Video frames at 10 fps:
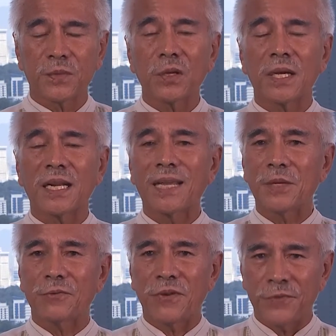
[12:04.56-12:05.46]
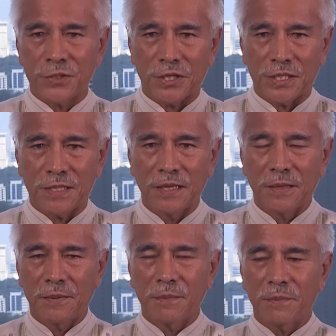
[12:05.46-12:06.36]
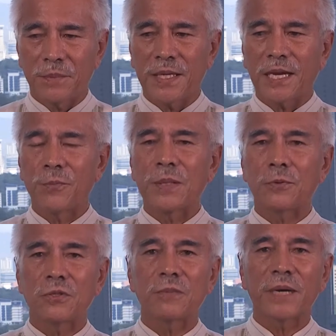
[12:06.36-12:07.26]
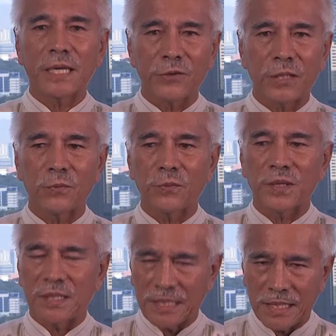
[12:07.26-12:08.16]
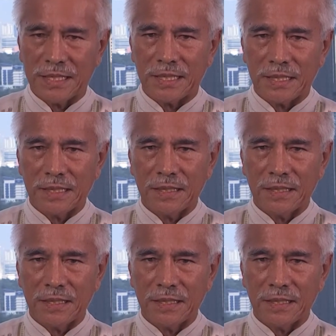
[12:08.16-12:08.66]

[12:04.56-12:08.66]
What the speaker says: climate refugees, but our people to migrate with dignity.